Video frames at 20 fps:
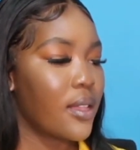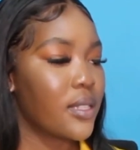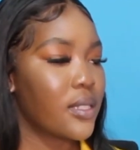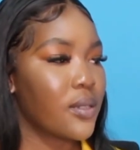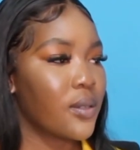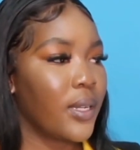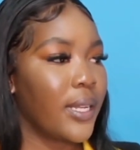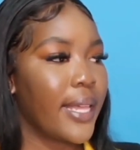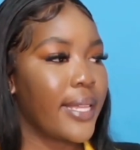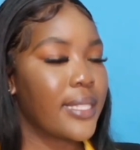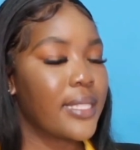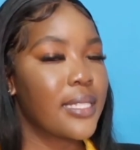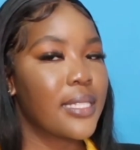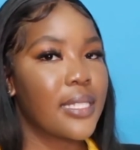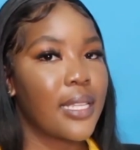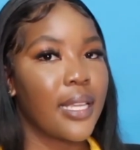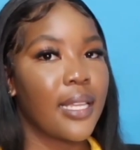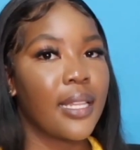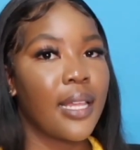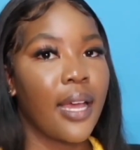So let's
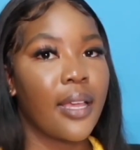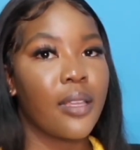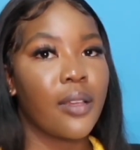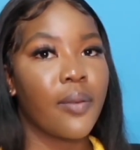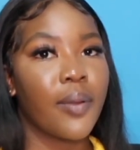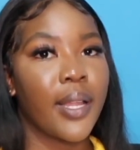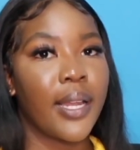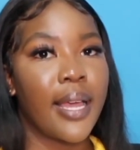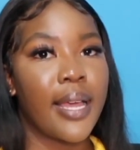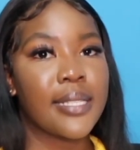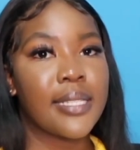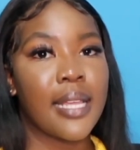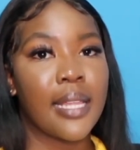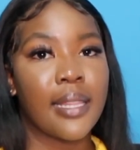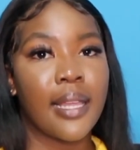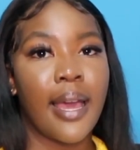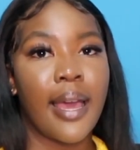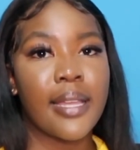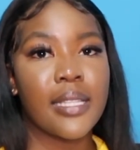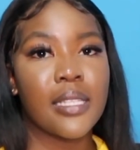say that you realize
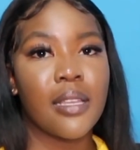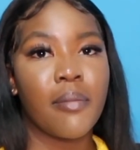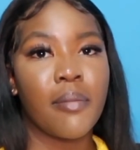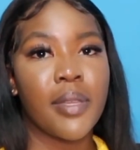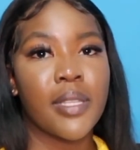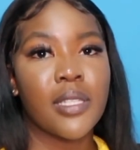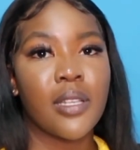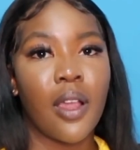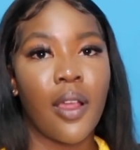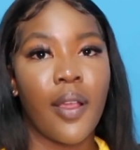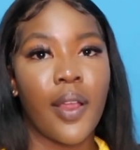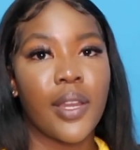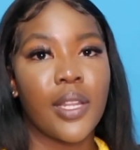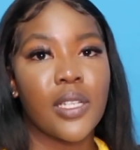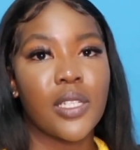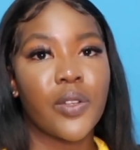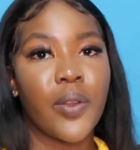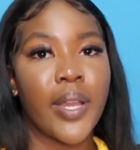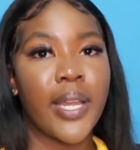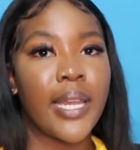that the item is
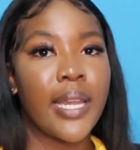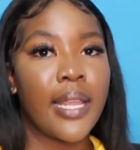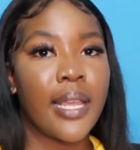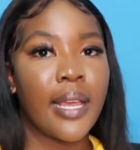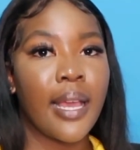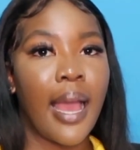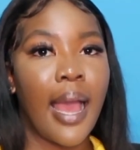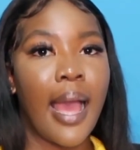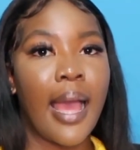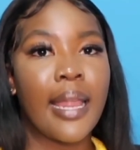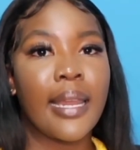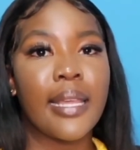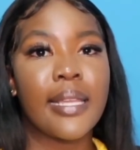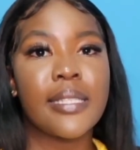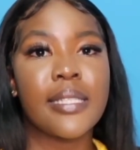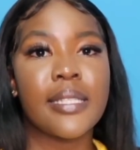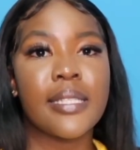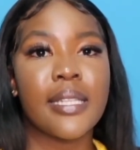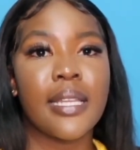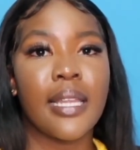already trending and
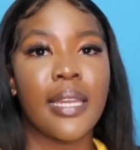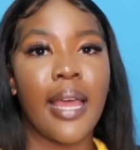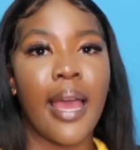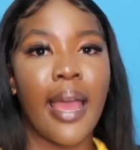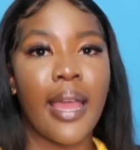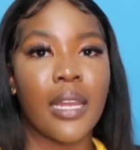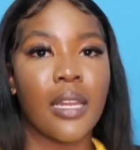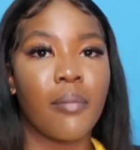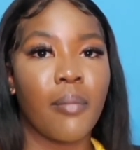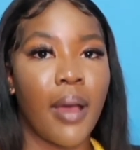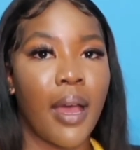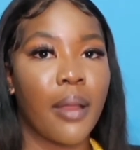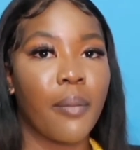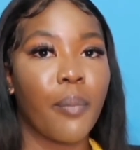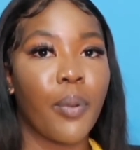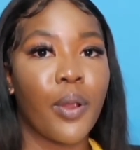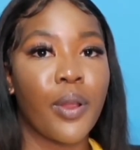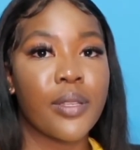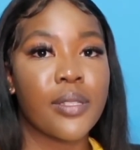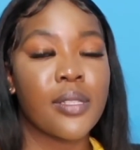it is in high
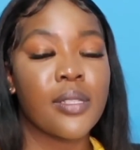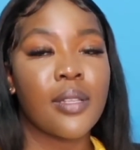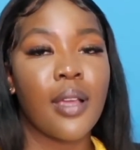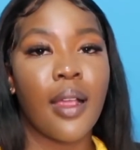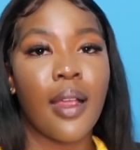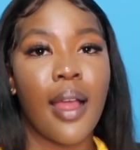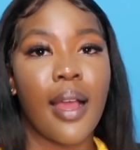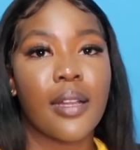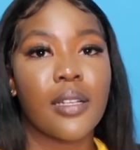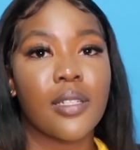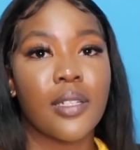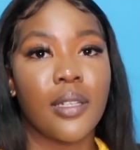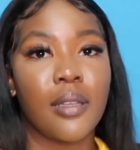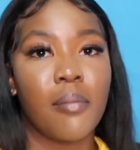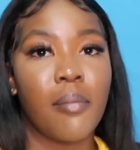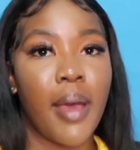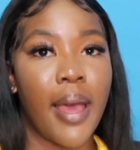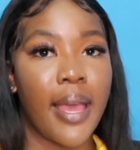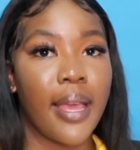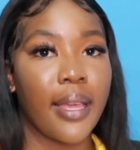demand, persons are
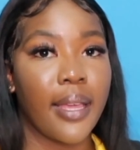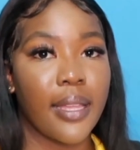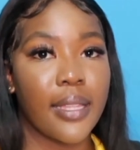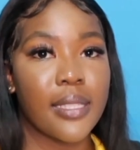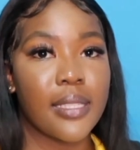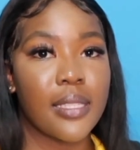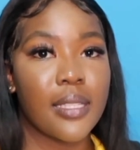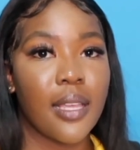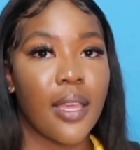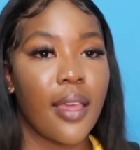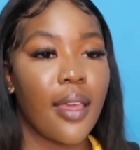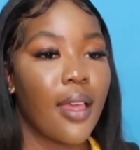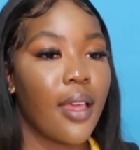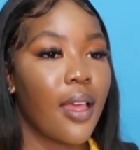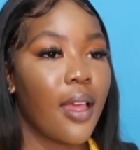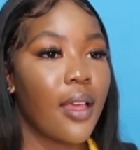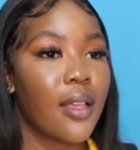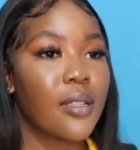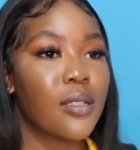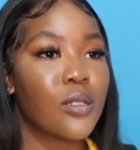actually buying it,
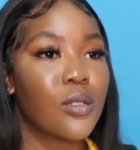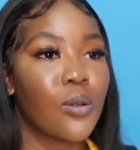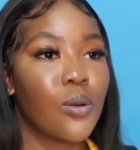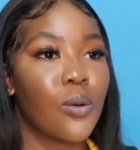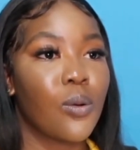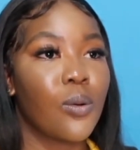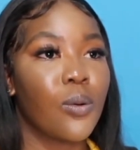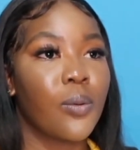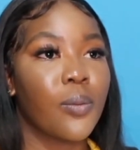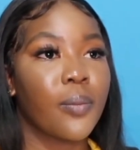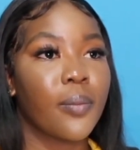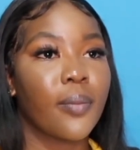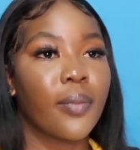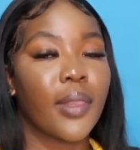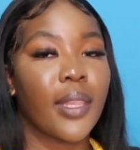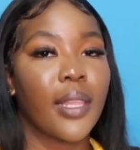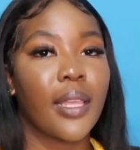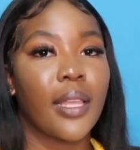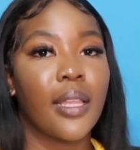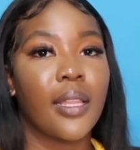so
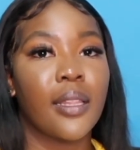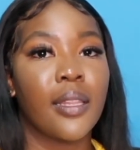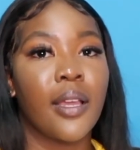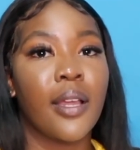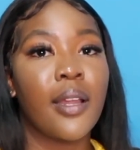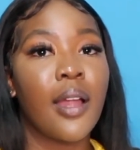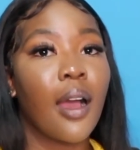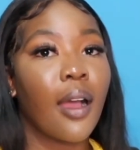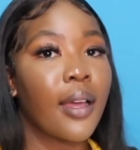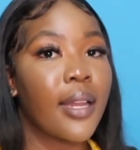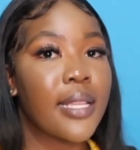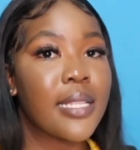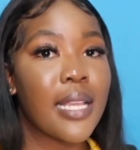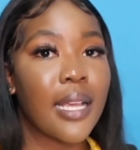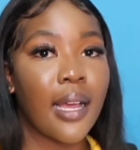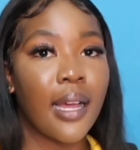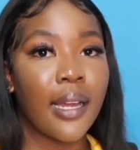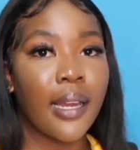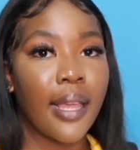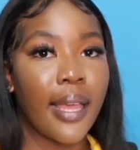they're not going to
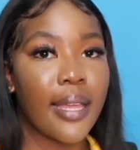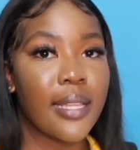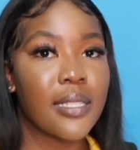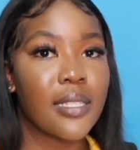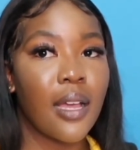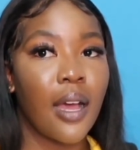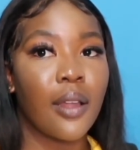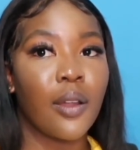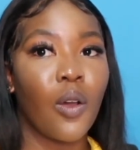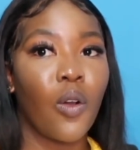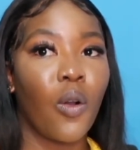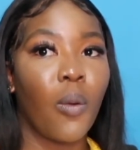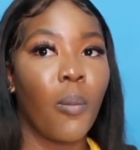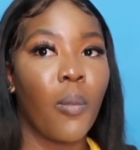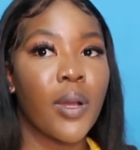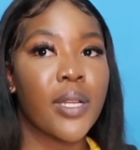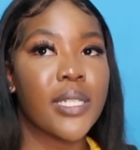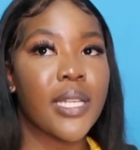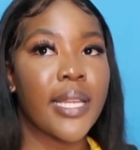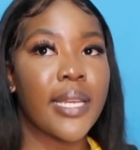second guess on how
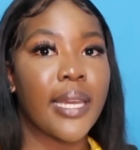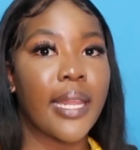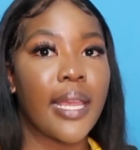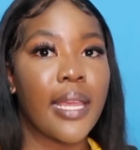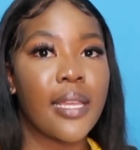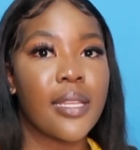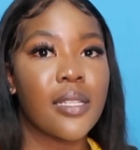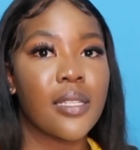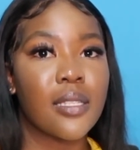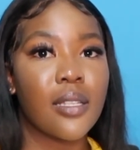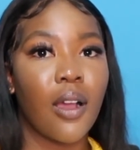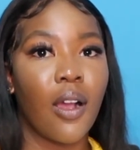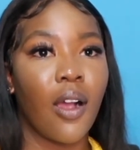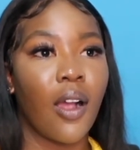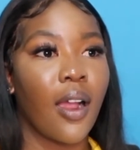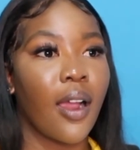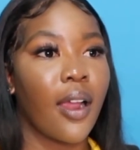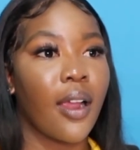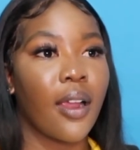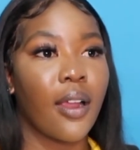much it is
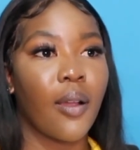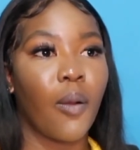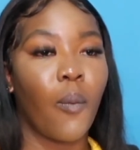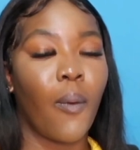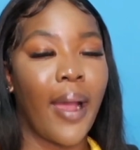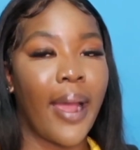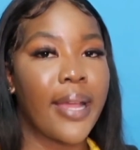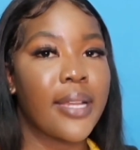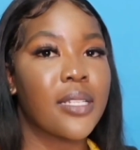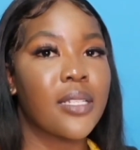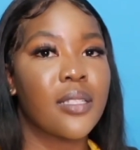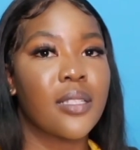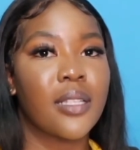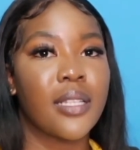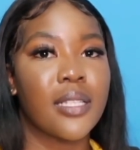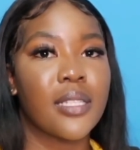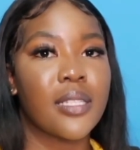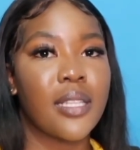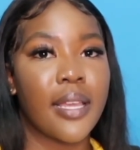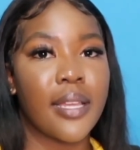or why it's
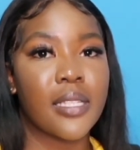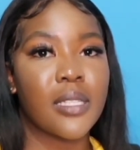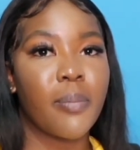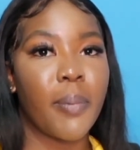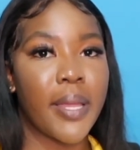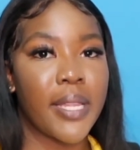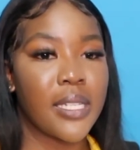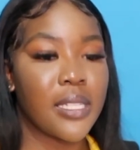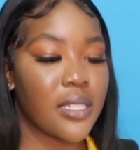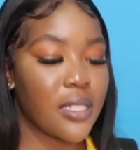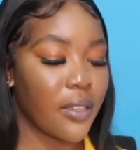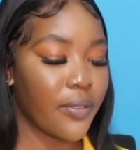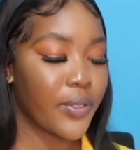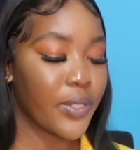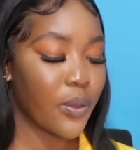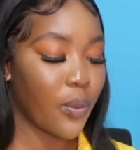this expensive.